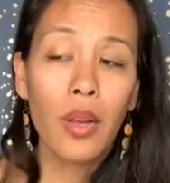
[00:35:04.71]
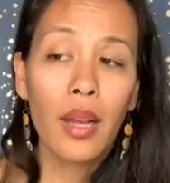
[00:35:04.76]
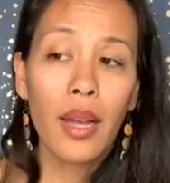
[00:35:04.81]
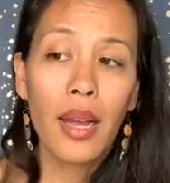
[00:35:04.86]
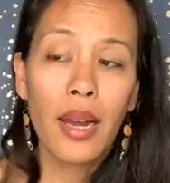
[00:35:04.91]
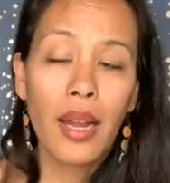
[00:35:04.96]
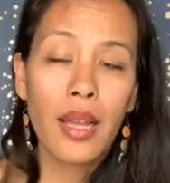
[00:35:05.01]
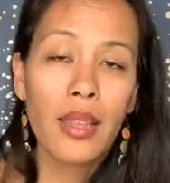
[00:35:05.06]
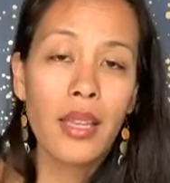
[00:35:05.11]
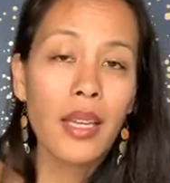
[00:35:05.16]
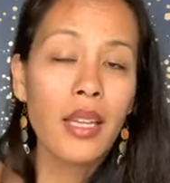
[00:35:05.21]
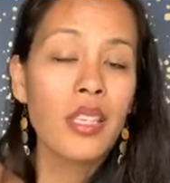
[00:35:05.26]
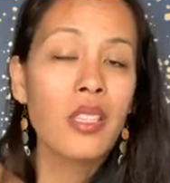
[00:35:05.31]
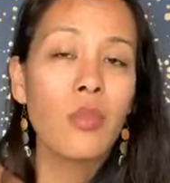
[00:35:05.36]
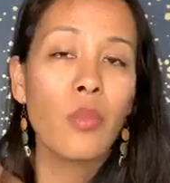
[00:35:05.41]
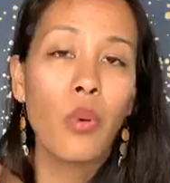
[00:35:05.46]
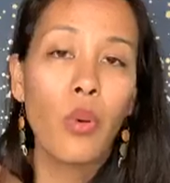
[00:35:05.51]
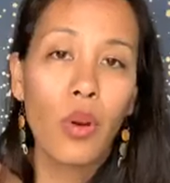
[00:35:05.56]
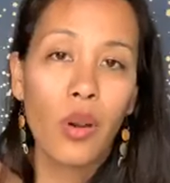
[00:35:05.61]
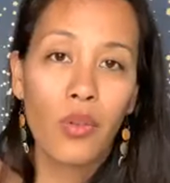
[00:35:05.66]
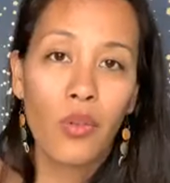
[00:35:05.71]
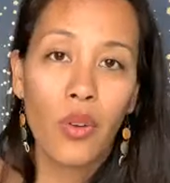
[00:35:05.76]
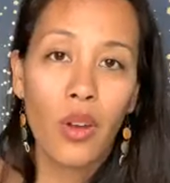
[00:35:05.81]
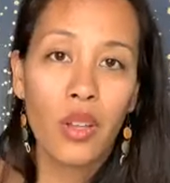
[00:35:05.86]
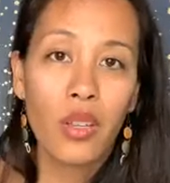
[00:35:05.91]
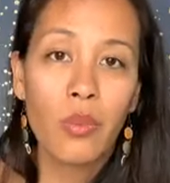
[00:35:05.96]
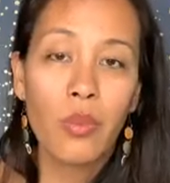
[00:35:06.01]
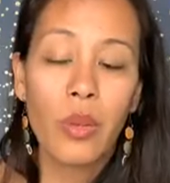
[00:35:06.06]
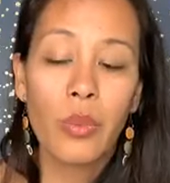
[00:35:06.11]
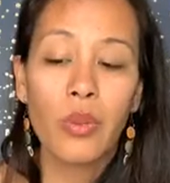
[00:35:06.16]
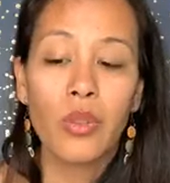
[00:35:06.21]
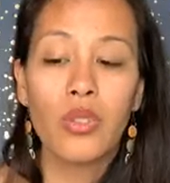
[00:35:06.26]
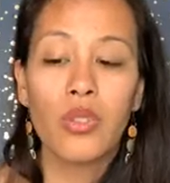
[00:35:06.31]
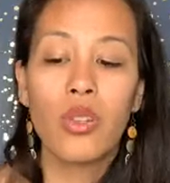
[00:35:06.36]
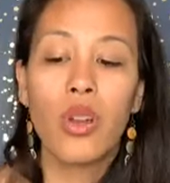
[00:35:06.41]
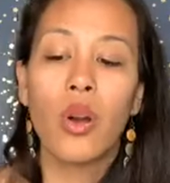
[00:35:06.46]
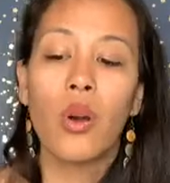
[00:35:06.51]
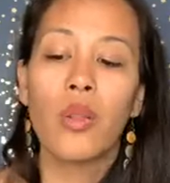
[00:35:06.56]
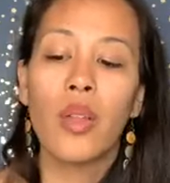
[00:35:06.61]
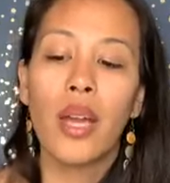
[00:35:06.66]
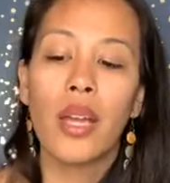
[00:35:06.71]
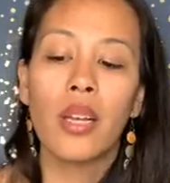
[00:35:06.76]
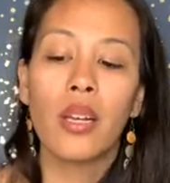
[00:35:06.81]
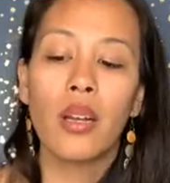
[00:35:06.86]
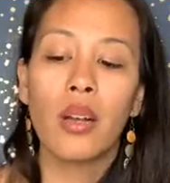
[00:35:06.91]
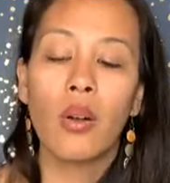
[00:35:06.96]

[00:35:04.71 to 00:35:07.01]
And I think it's important for other people to know that,